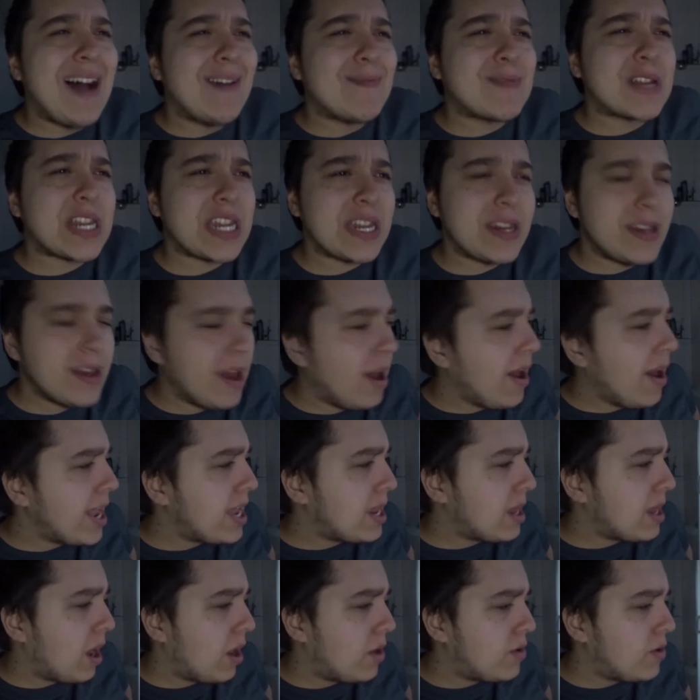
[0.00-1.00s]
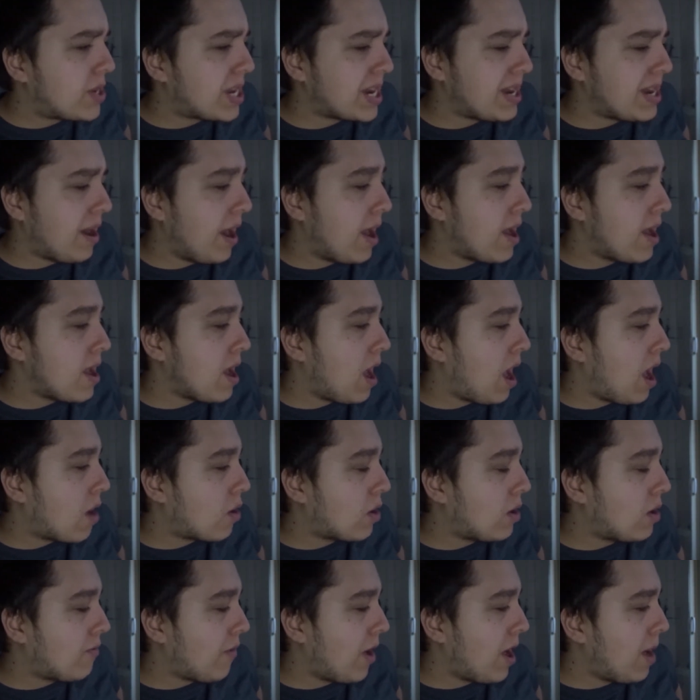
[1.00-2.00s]
Tonight, I'm
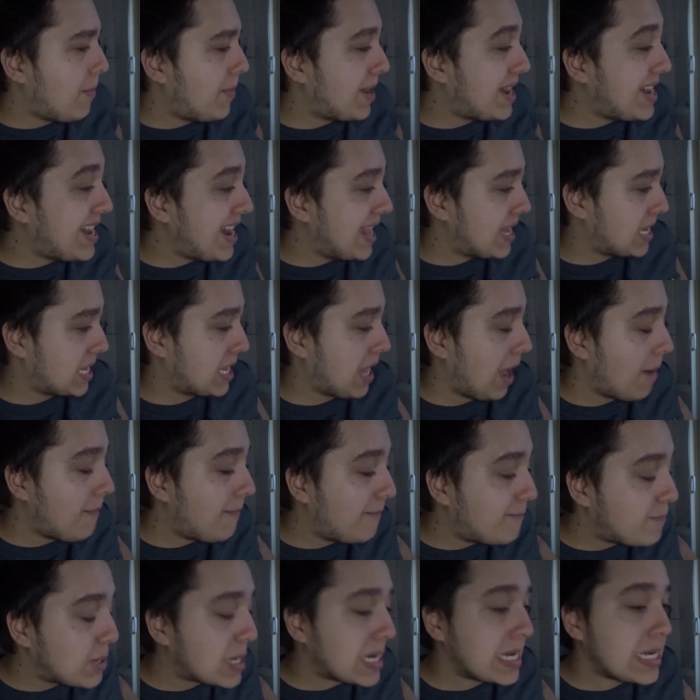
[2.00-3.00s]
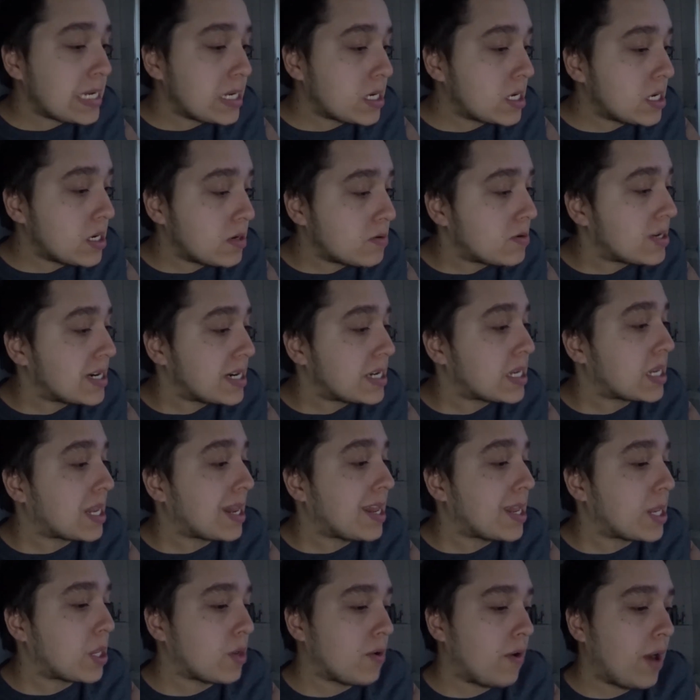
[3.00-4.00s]
going to write up a list. I'm fucking going to write this
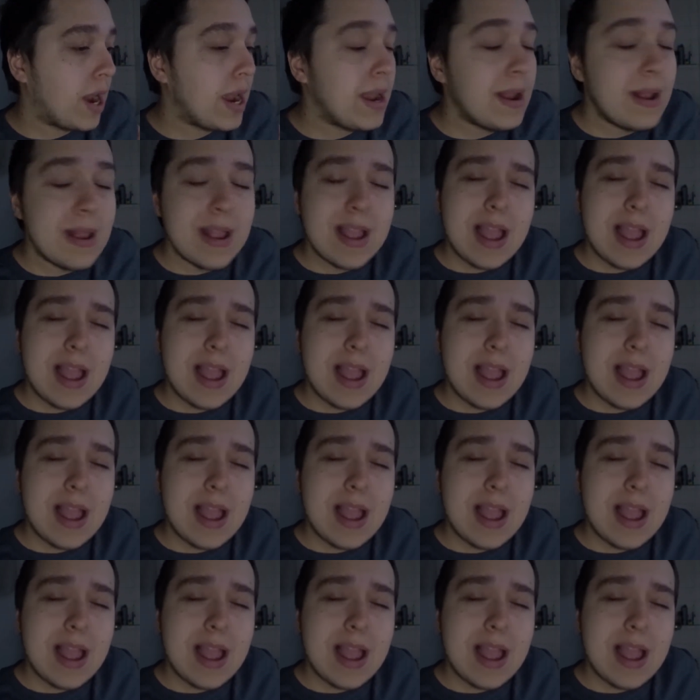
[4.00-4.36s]
list, all right?